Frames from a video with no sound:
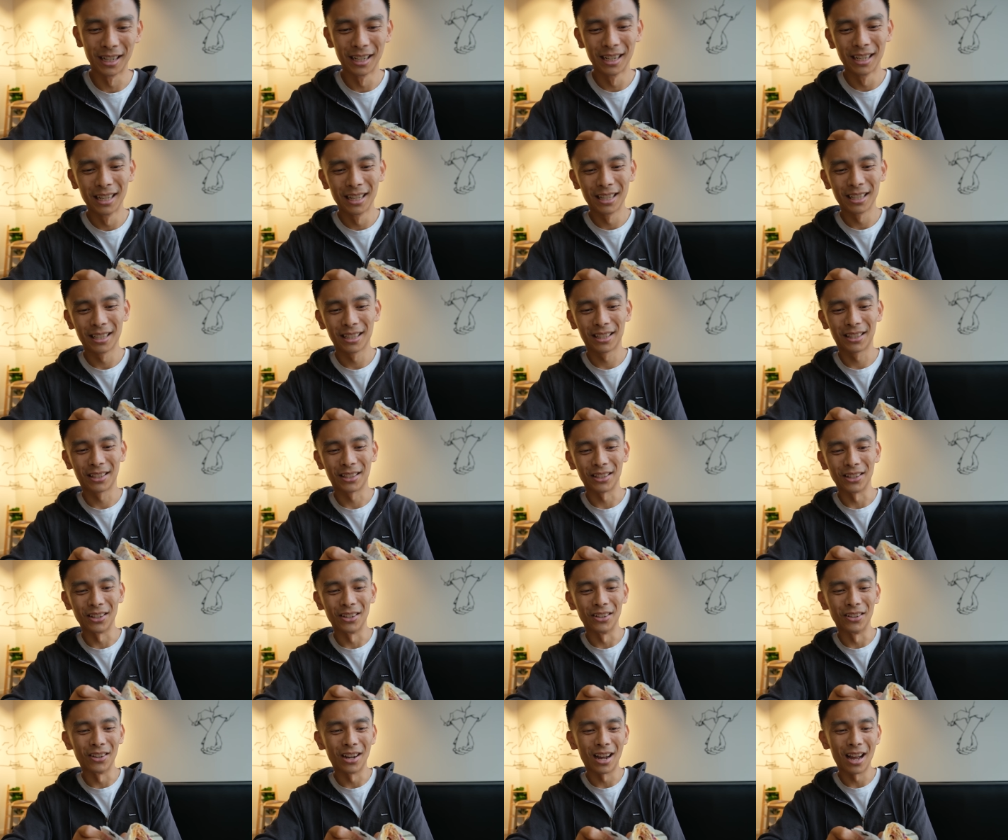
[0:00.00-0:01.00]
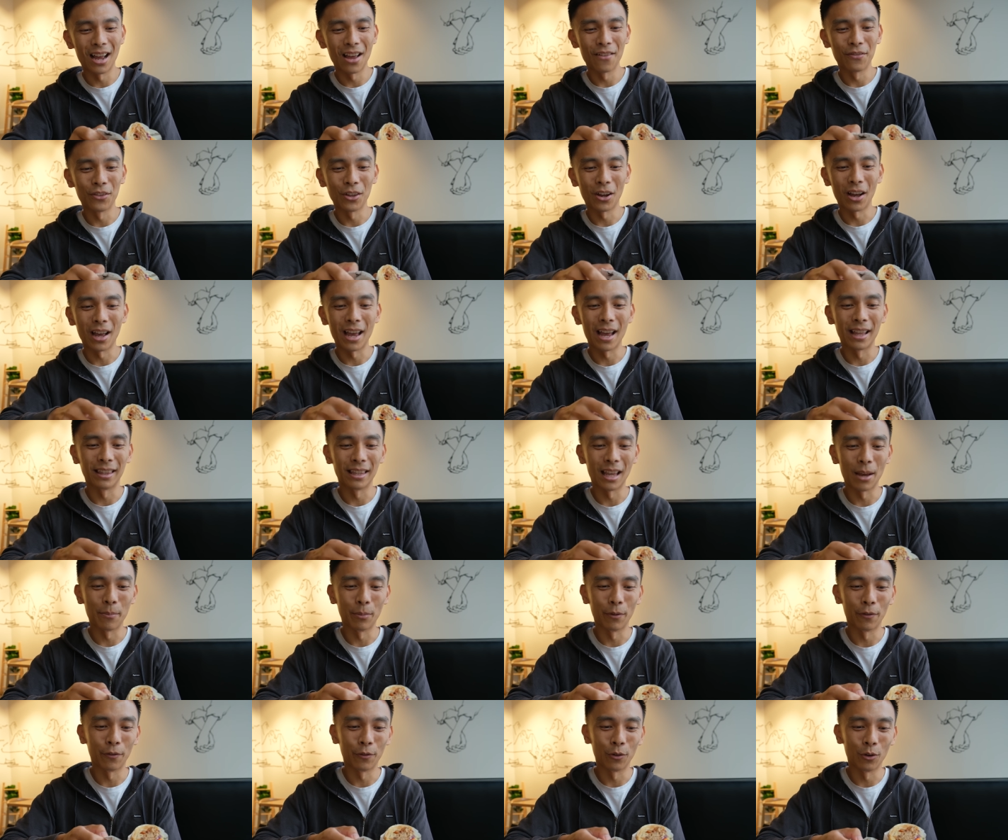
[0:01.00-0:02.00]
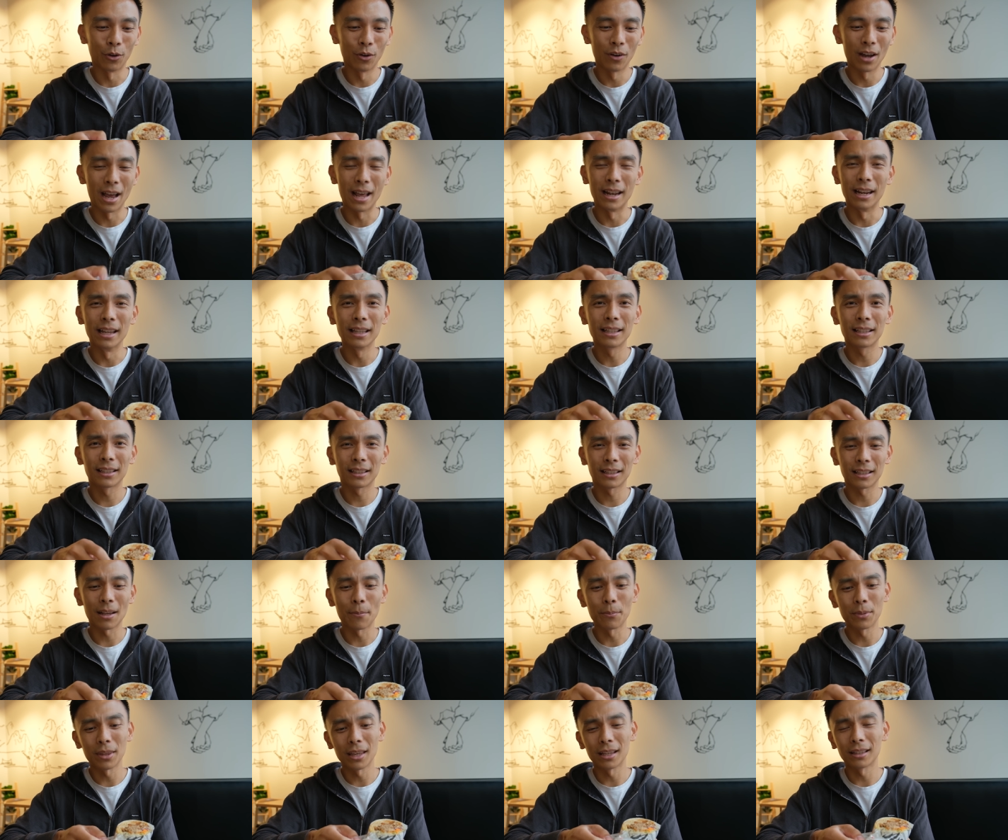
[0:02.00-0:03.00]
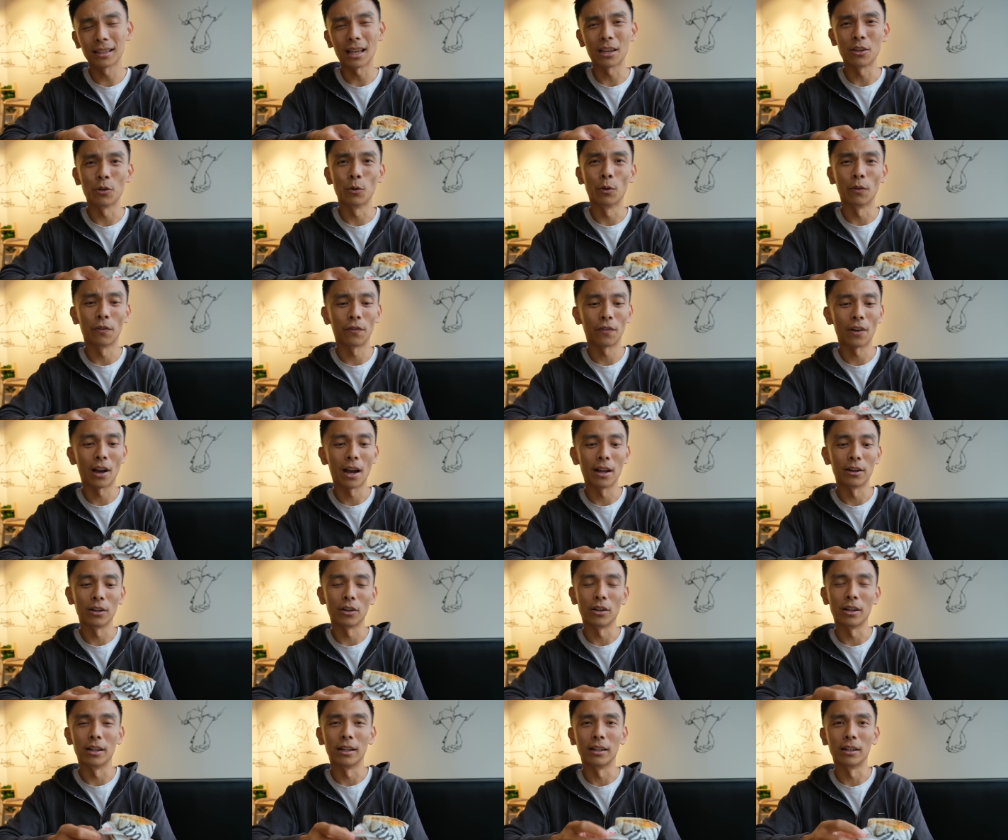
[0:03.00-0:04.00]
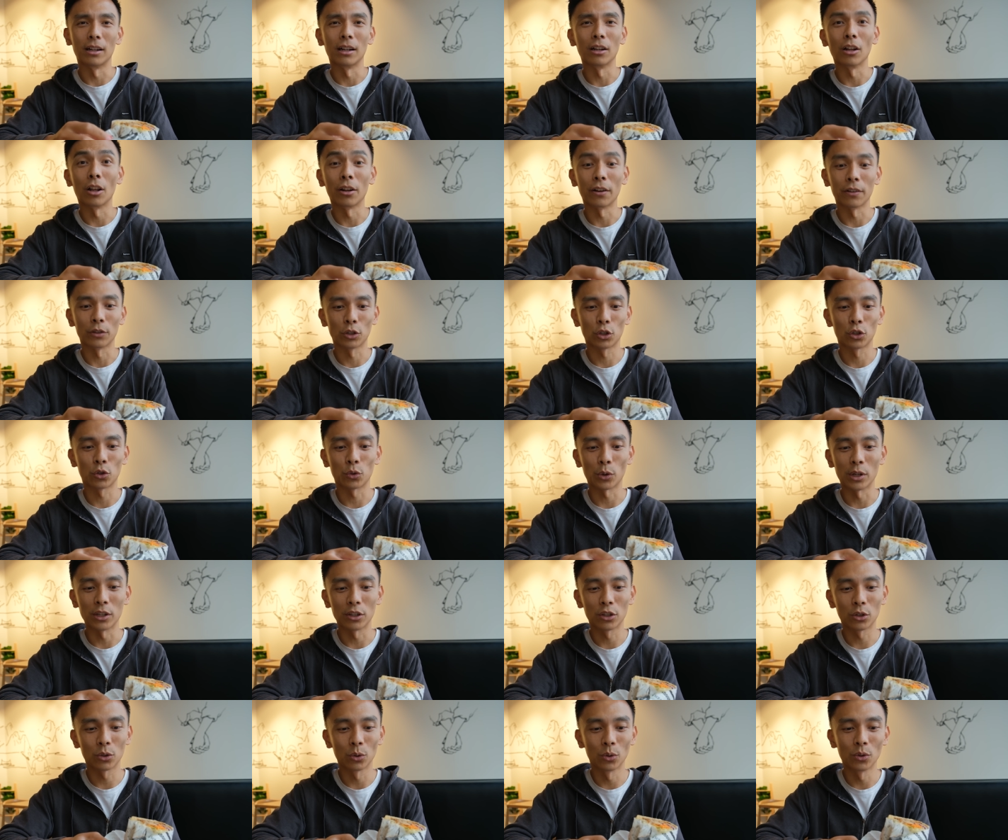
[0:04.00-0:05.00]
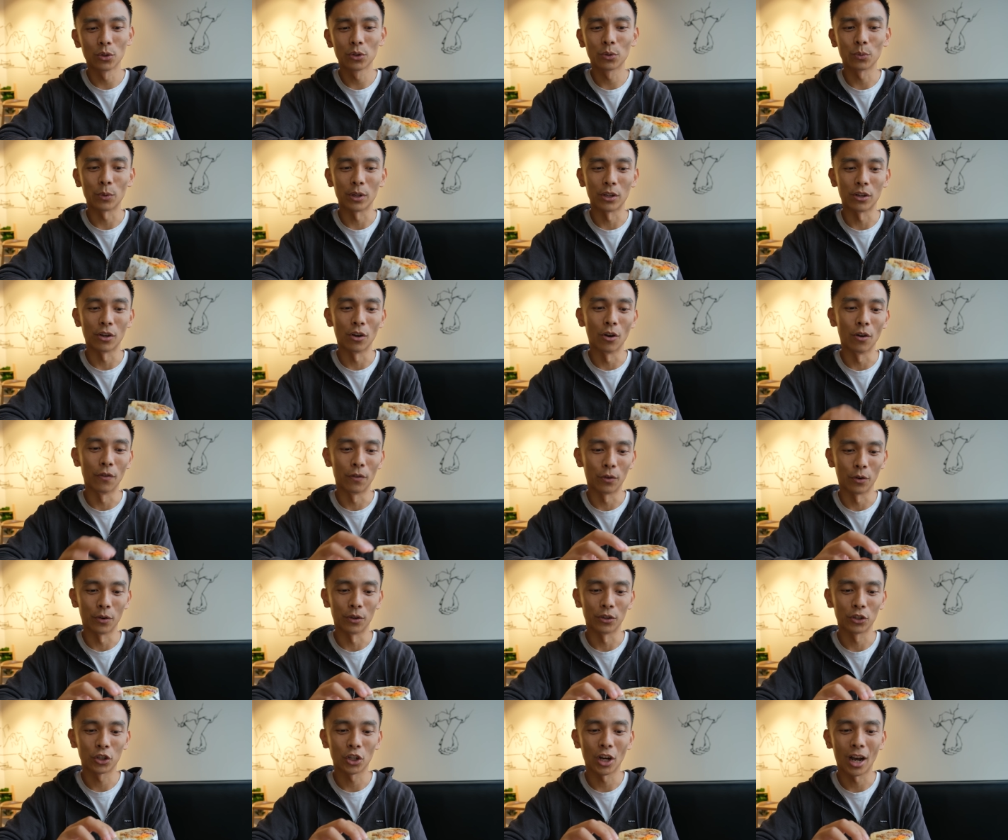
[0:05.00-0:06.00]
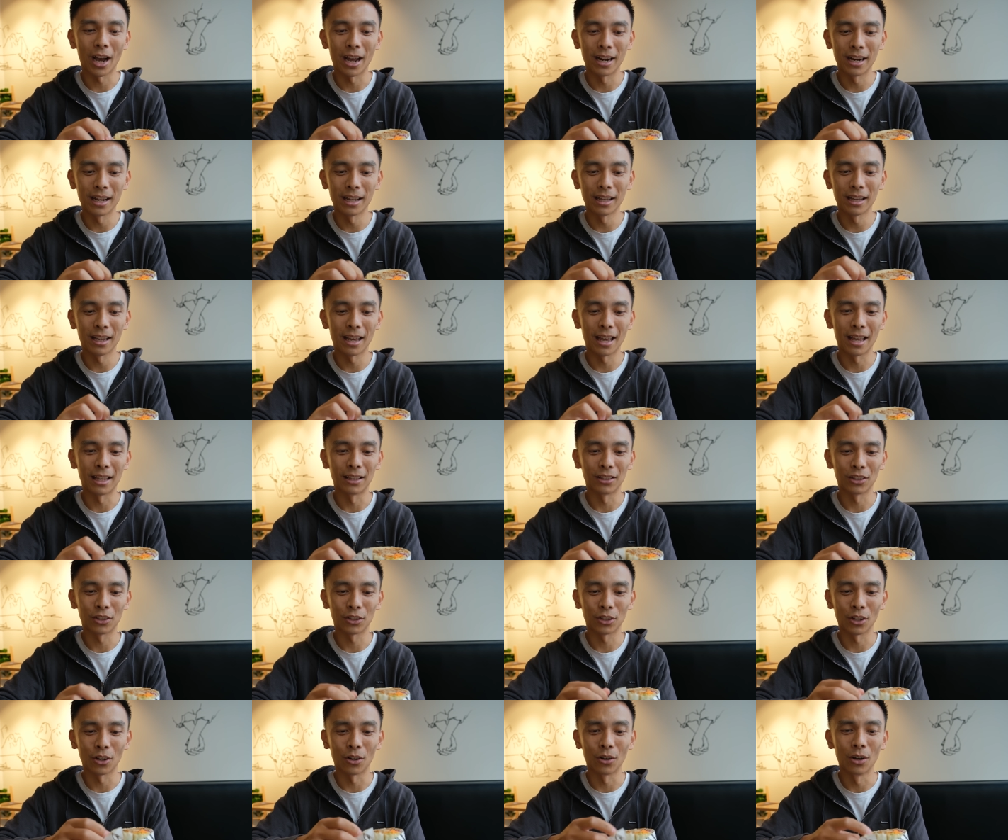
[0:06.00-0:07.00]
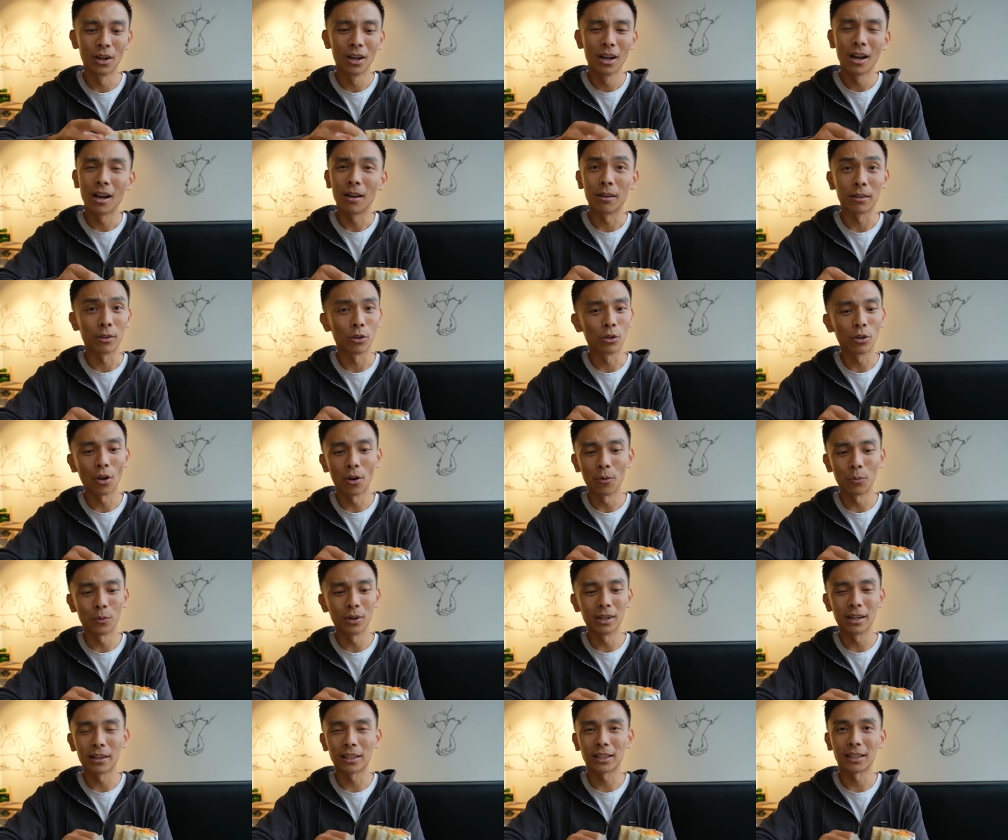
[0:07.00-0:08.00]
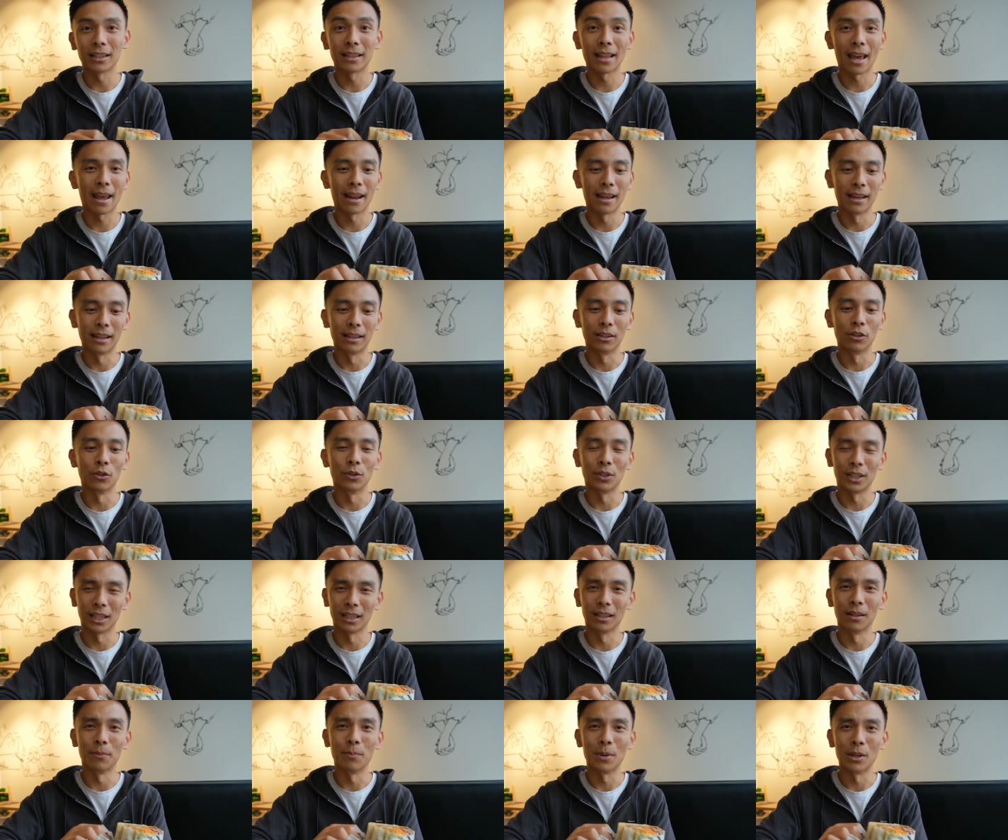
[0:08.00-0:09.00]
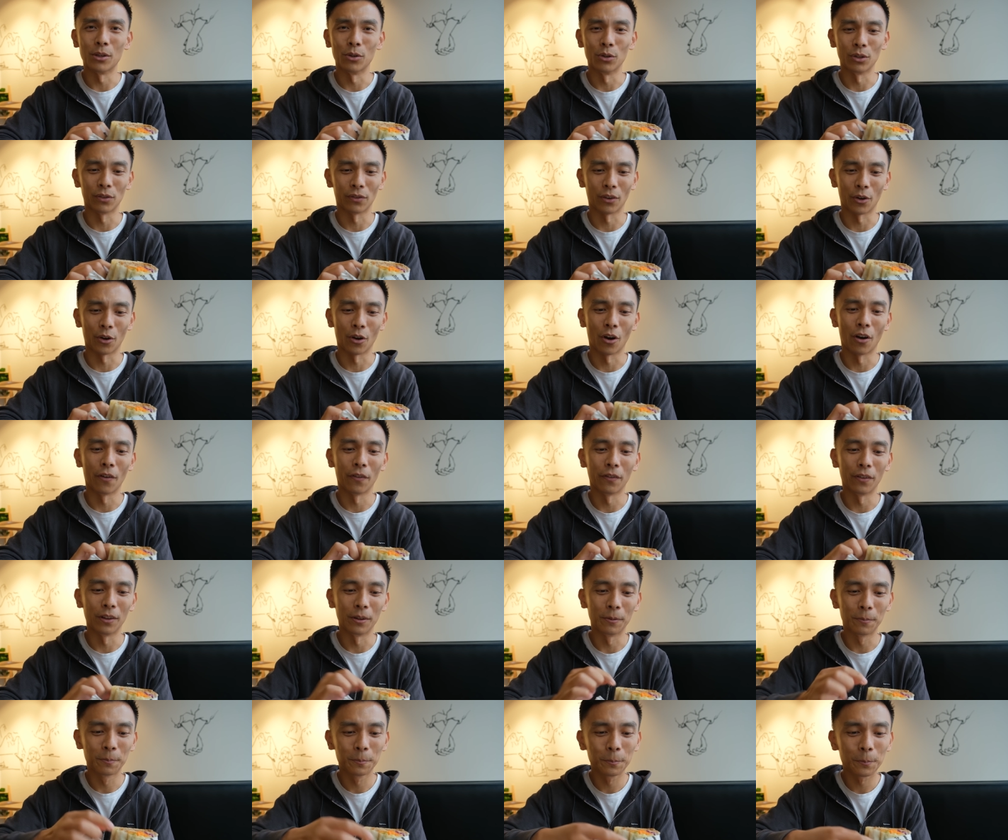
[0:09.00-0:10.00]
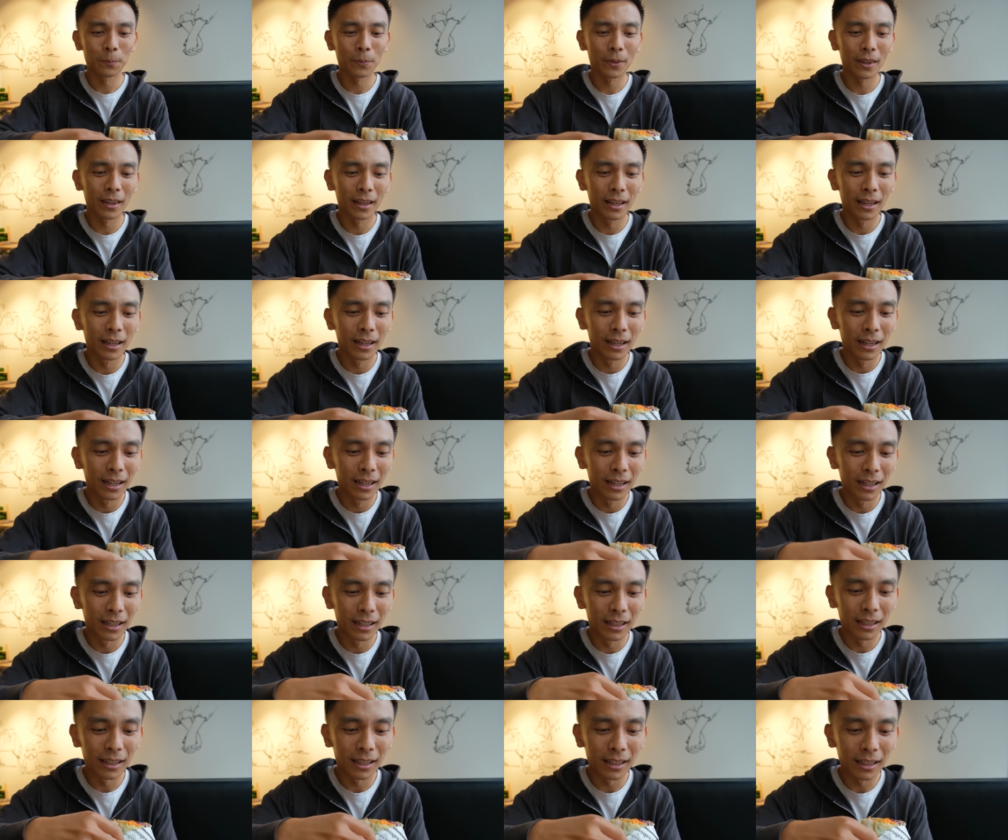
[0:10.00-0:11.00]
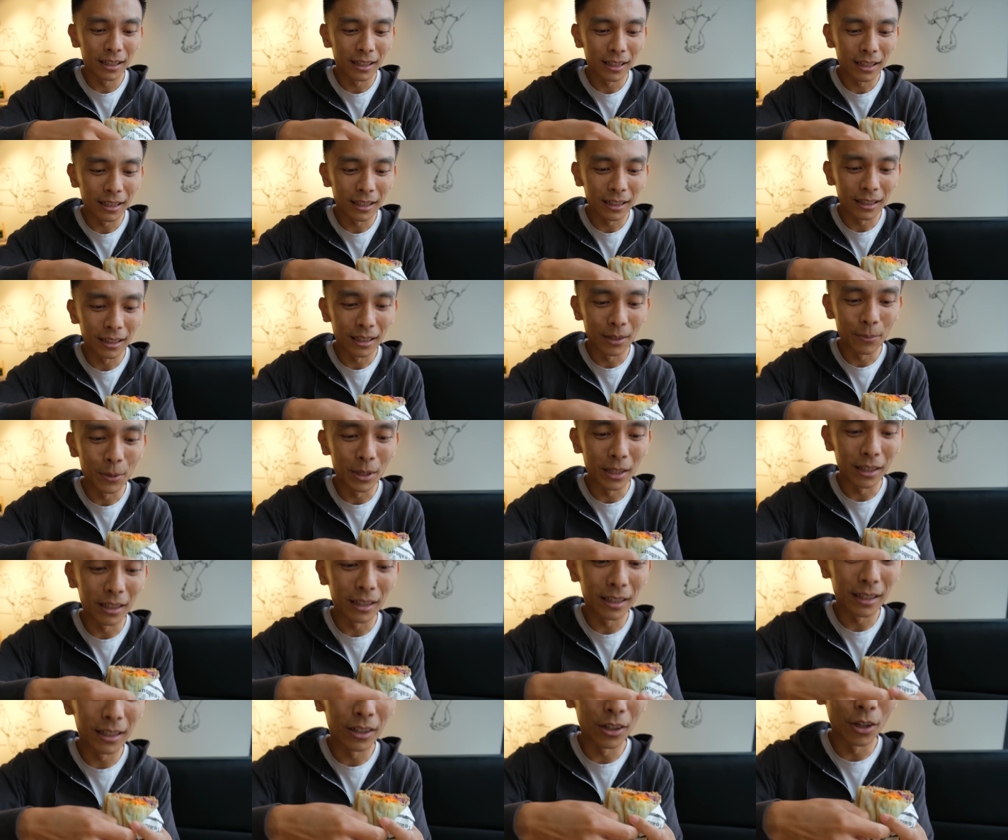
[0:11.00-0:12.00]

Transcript: What? So I have not had that before, and it's something that you would find in a lot of street stores when you're over in China, and so you don't really see that in New Zealand menus very often. That's true. Let me